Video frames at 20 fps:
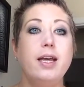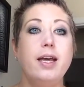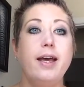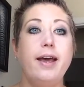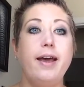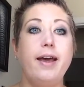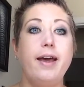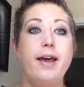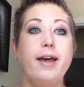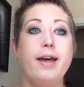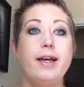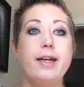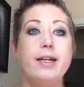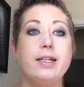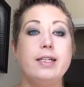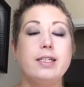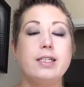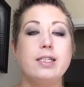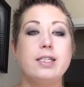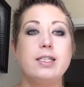
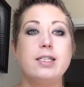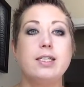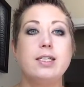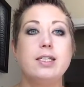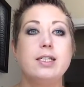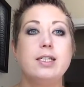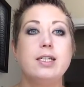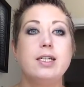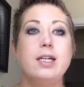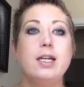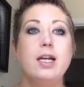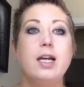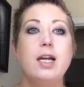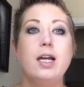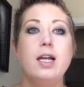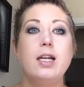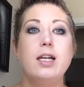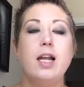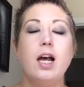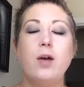and
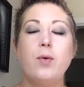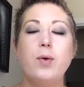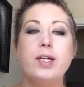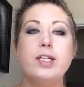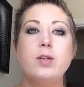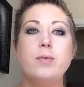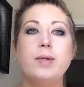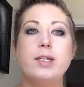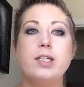not quite so